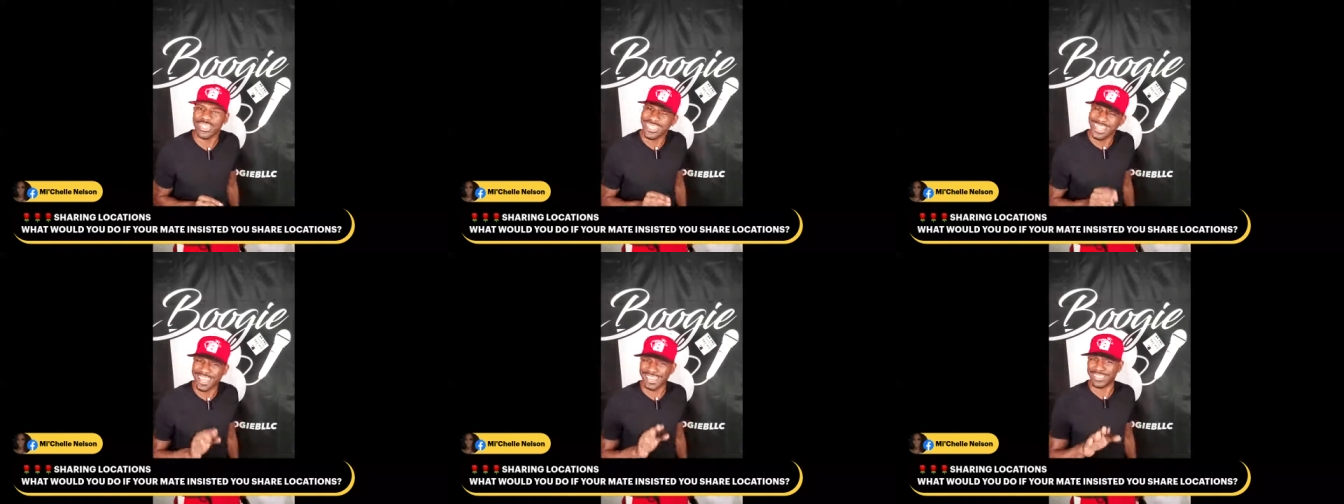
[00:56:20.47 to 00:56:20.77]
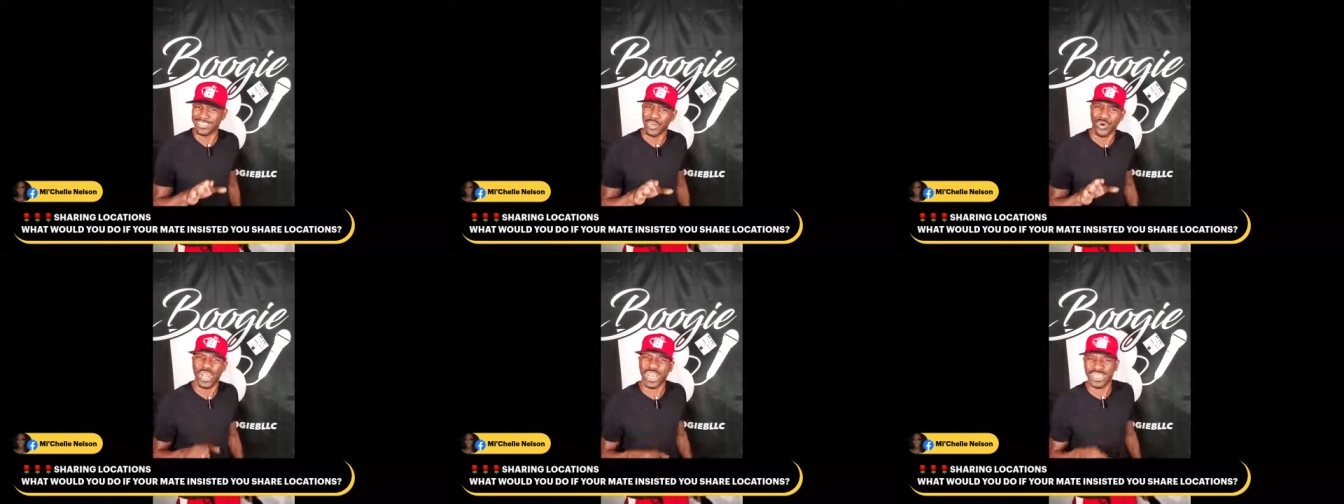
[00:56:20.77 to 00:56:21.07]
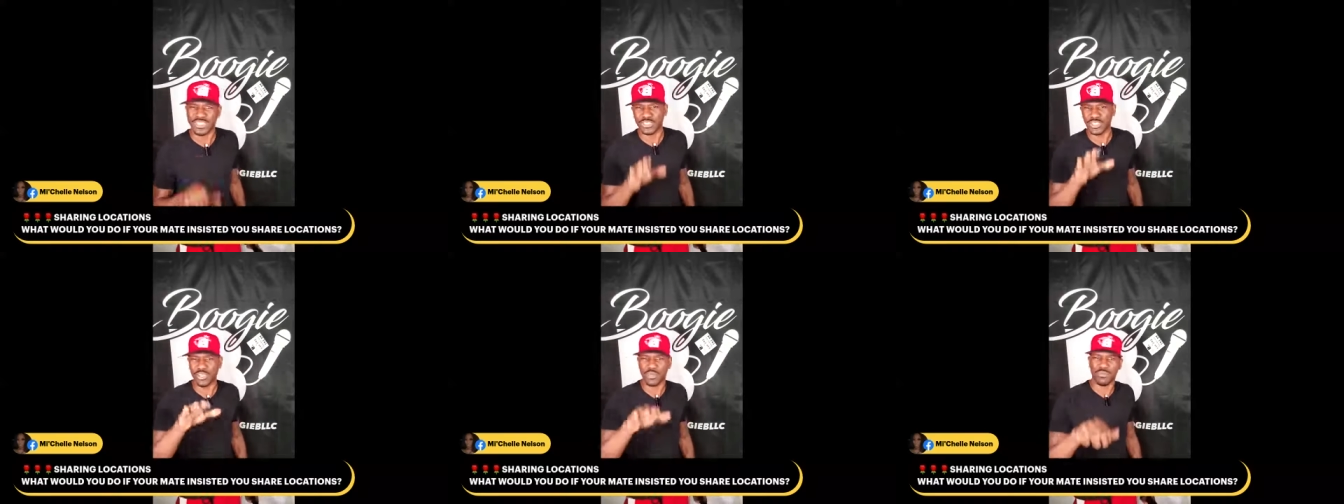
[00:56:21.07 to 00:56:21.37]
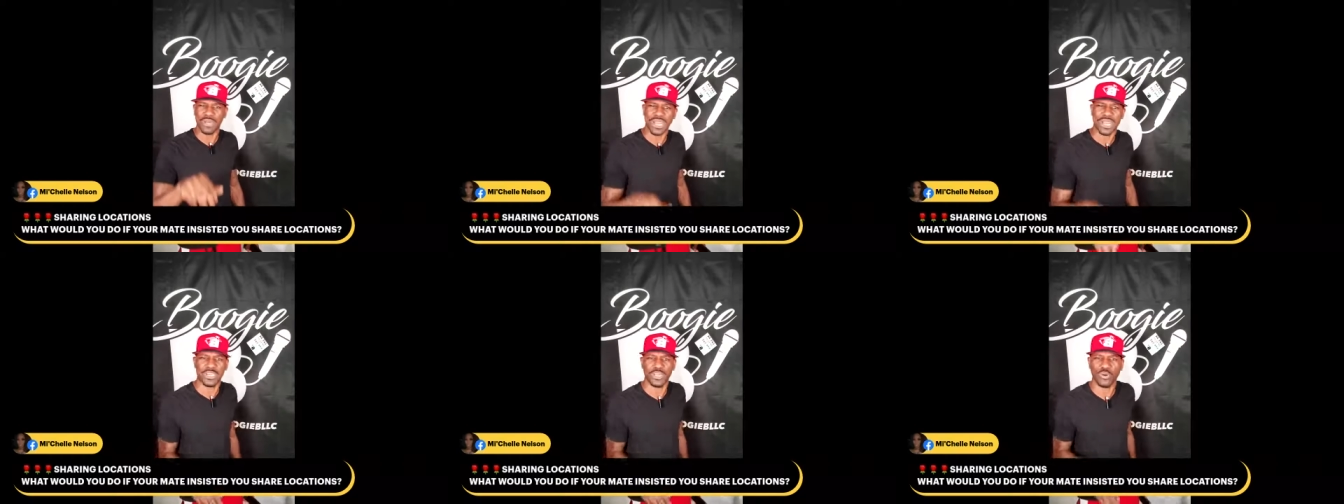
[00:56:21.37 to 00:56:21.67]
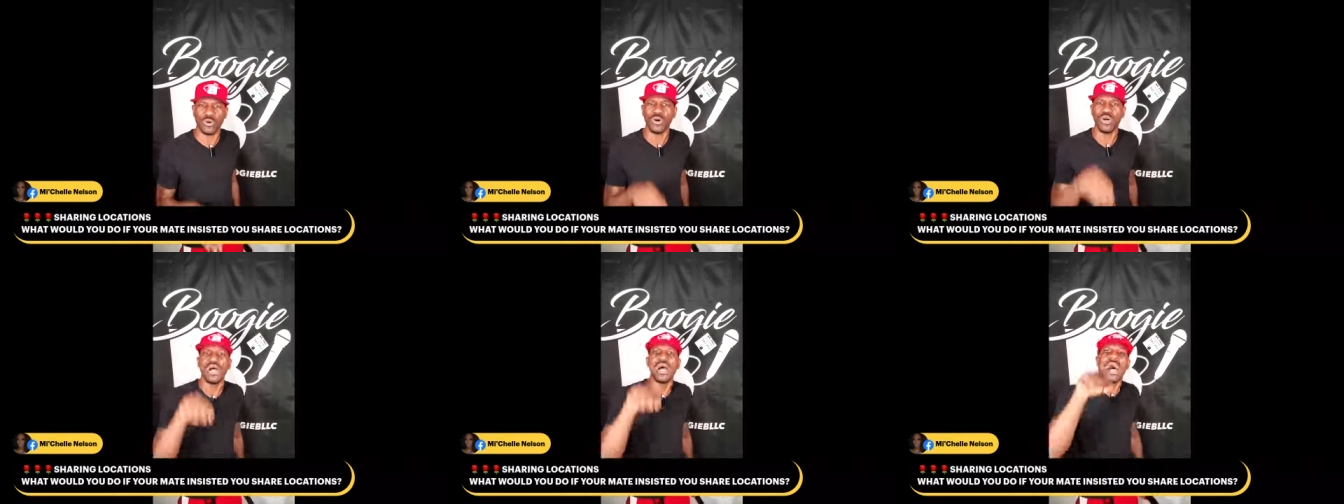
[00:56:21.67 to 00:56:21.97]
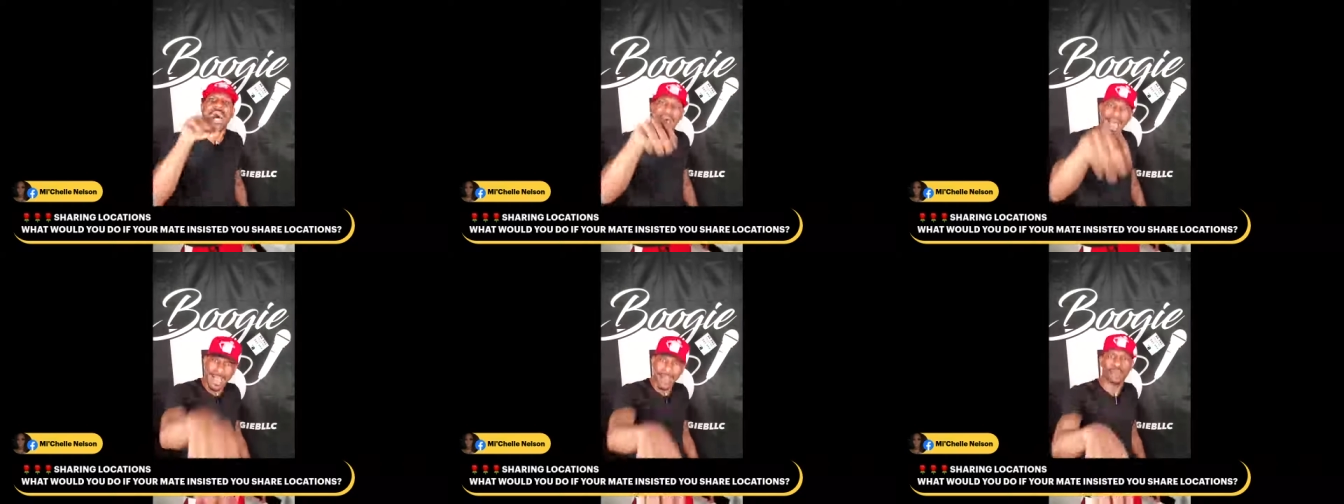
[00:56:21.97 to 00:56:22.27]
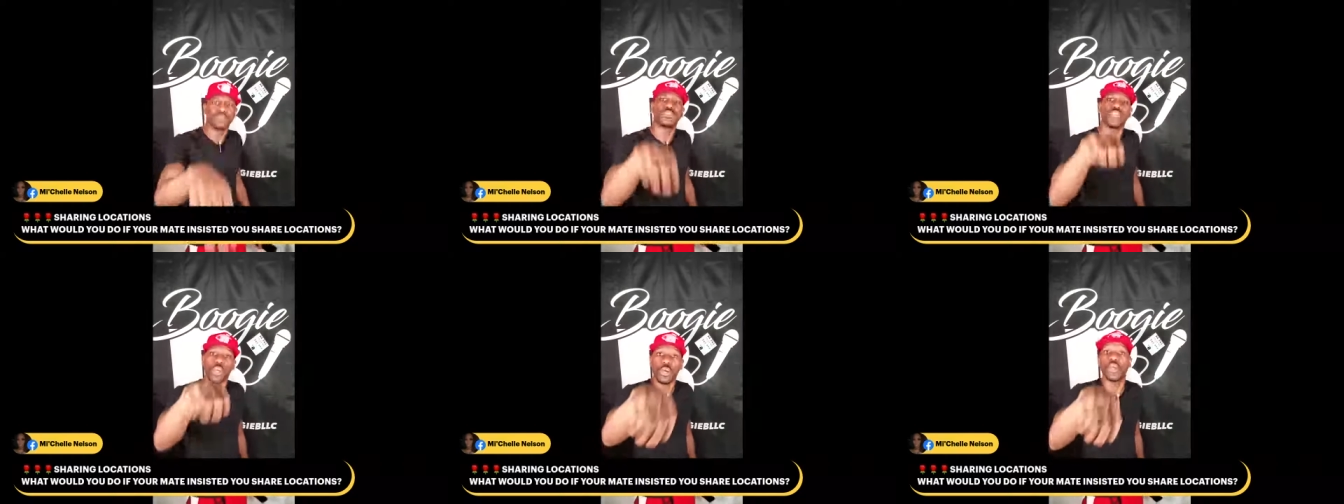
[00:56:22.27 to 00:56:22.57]
You're like, no, I ain't turn mine on.
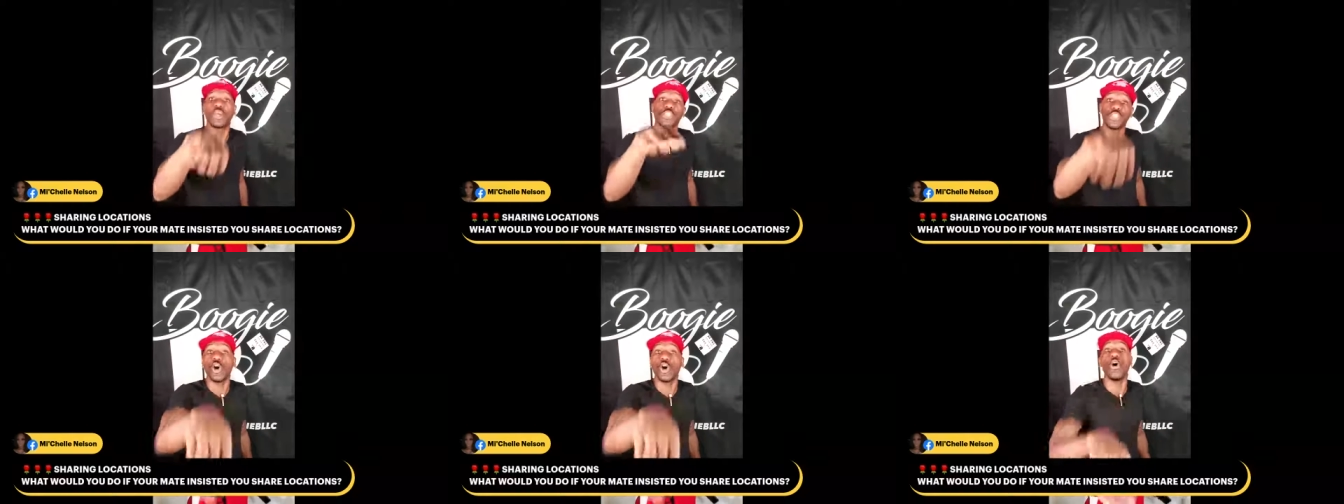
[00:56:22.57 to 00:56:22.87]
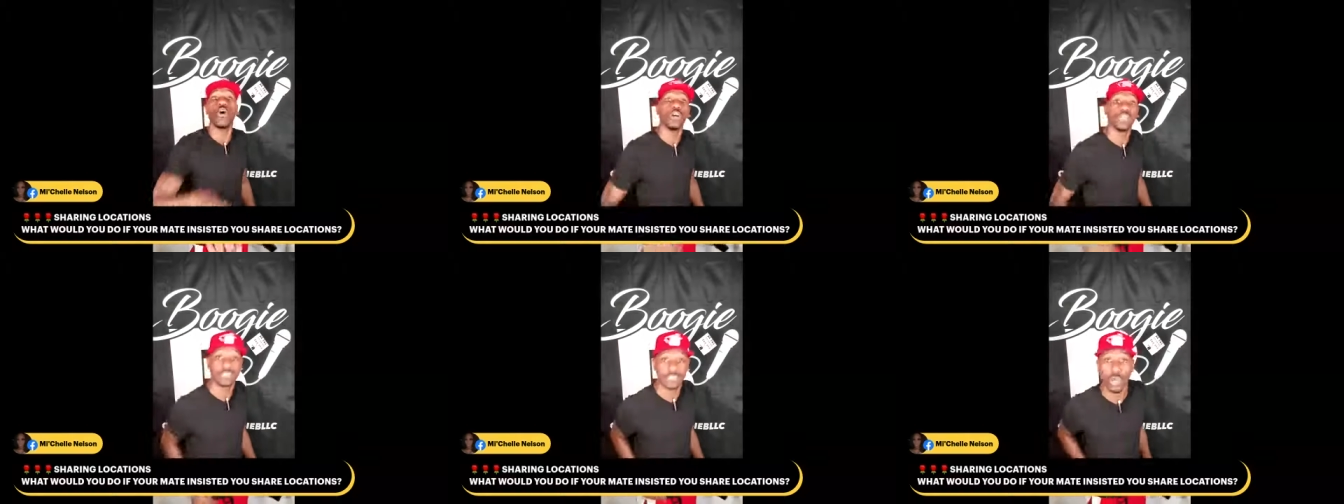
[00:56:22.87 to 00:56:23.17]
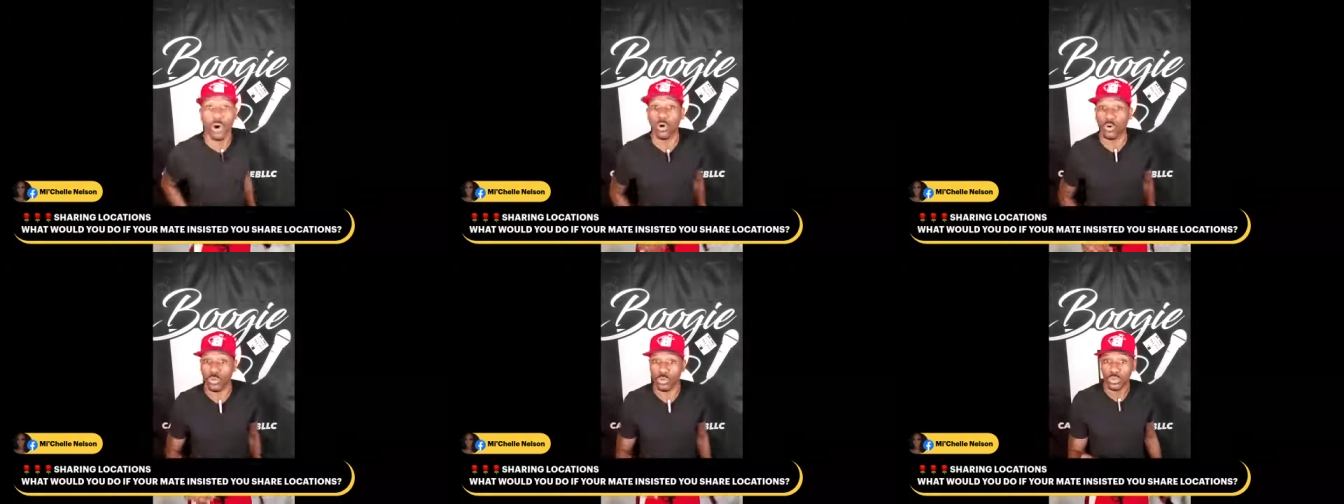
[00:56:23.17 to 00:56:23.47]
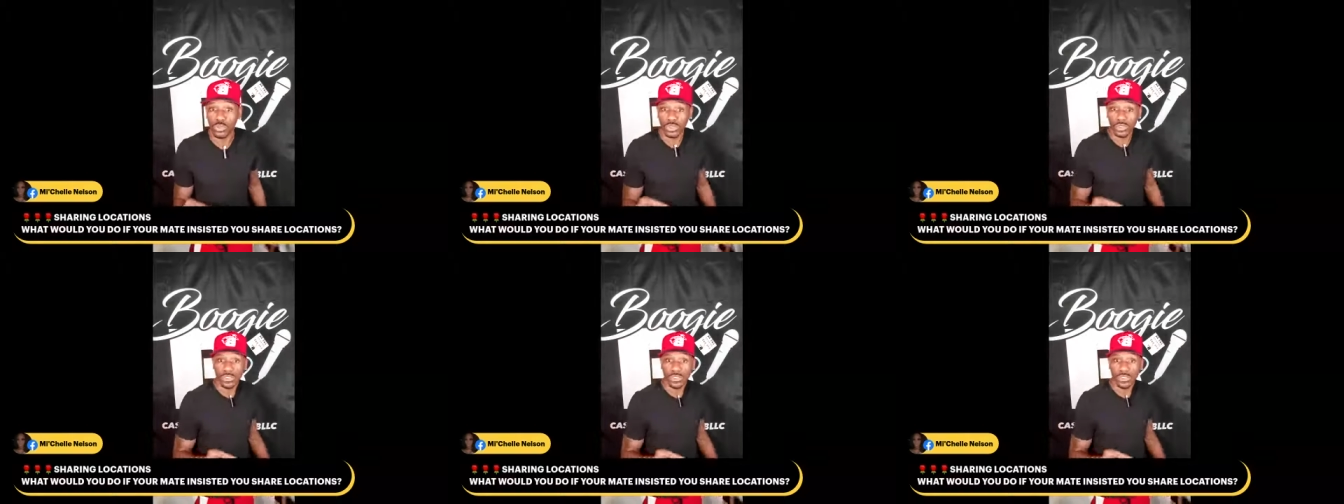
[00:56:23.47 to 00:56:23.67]
I turn yours on.